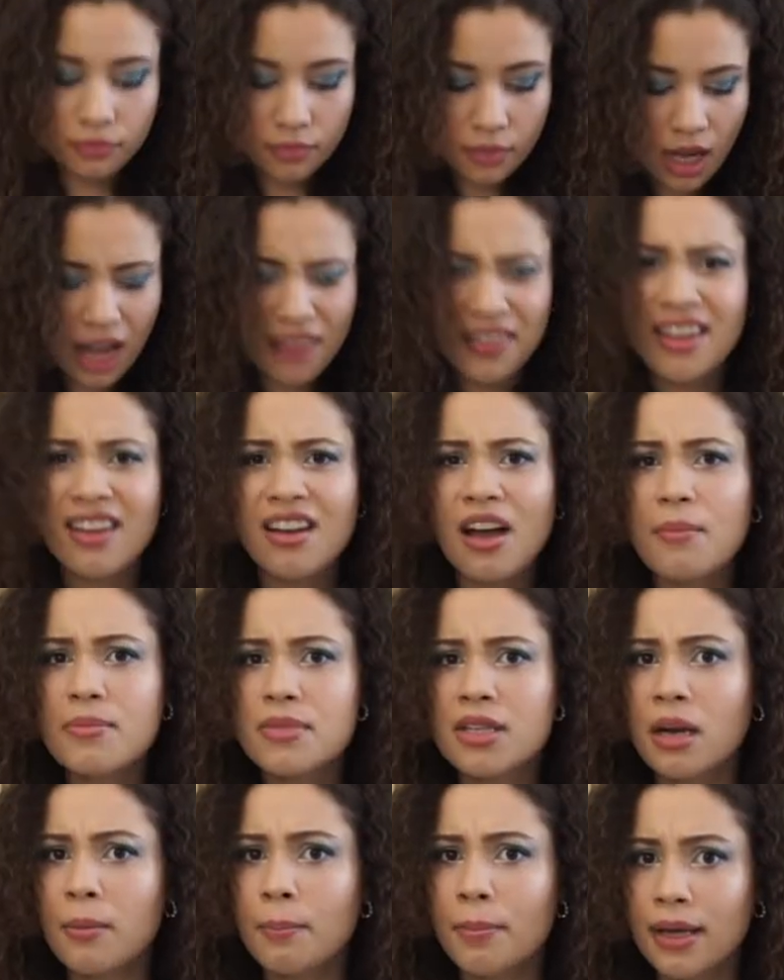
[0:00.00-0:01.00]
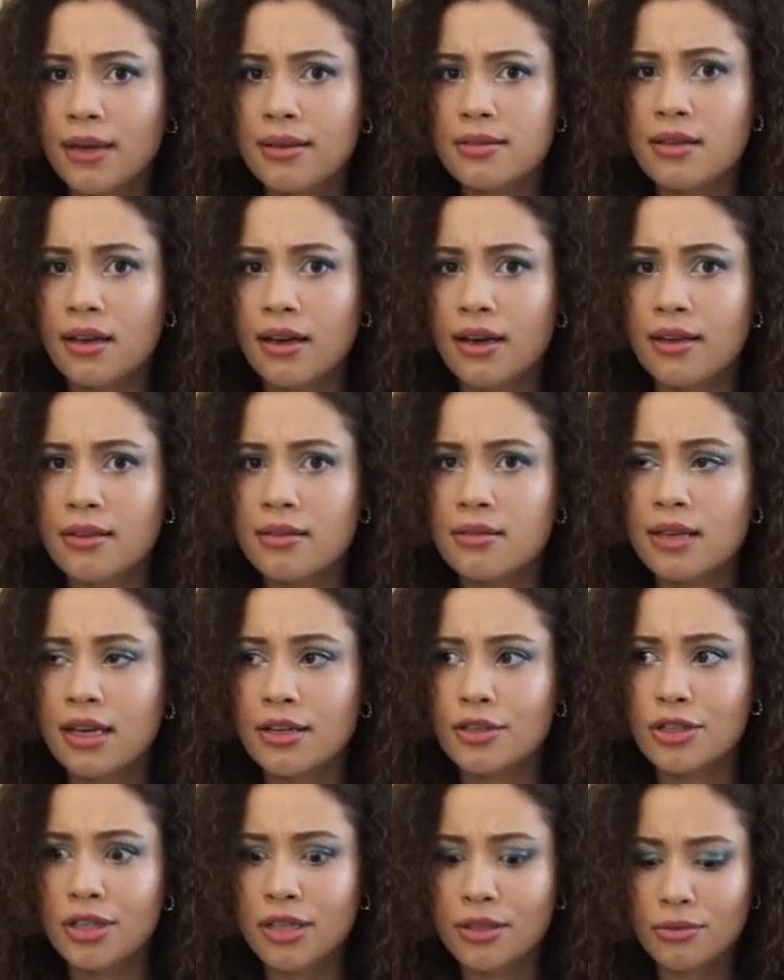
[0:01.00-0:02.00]
I think it comes in a bigger size
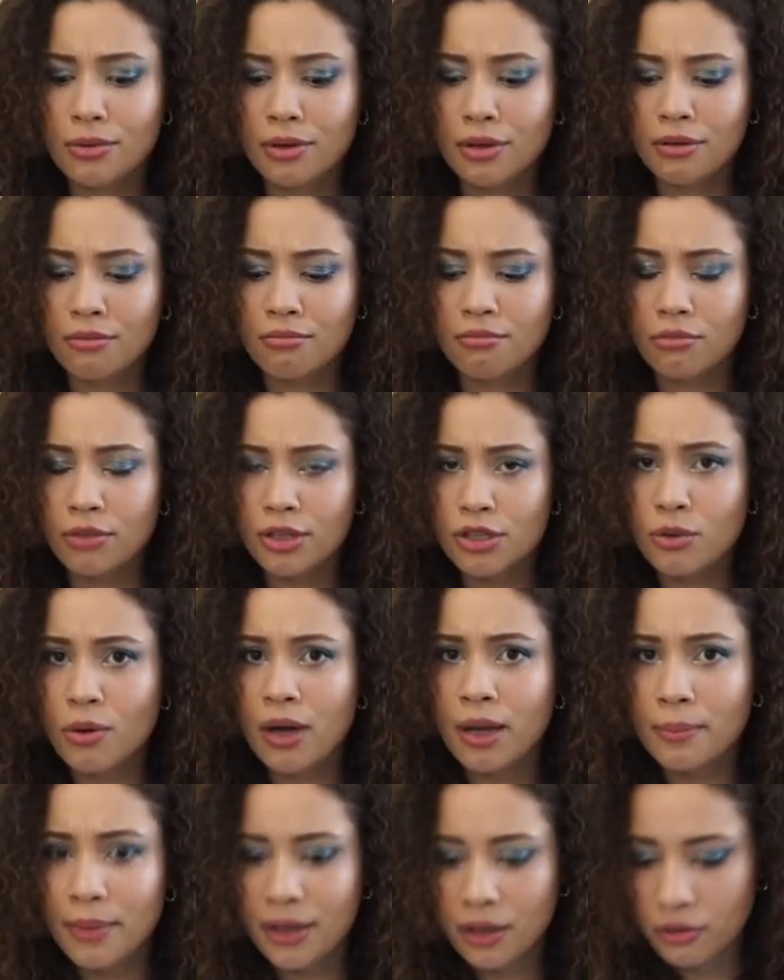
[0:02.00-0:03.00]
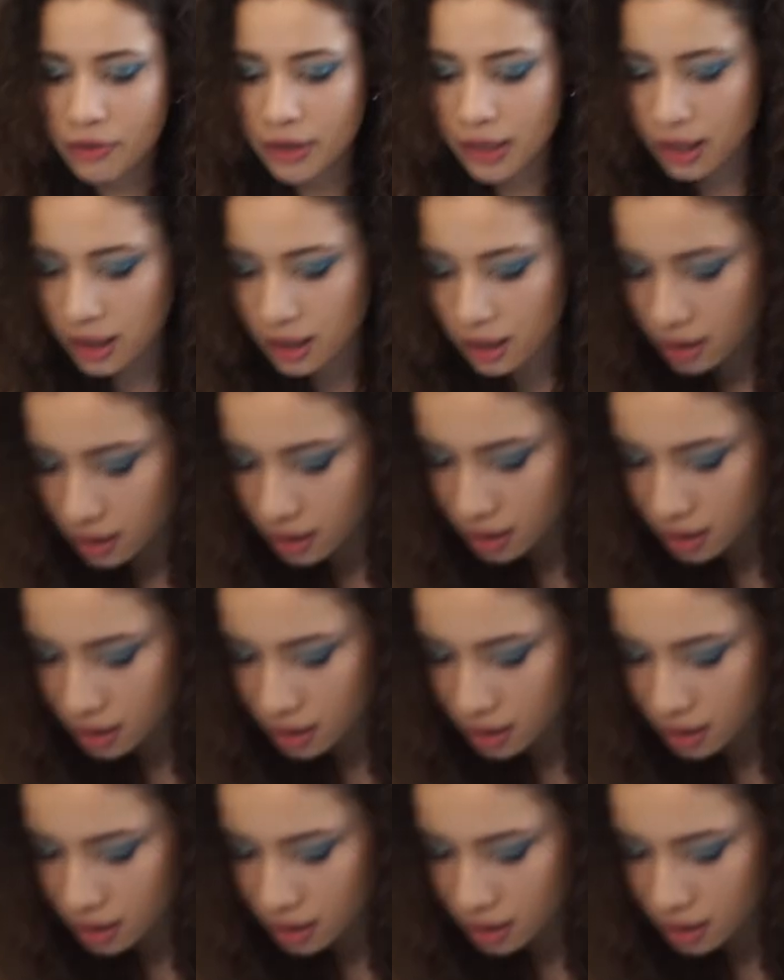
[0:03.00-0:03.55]
actually as well, which is quite big already.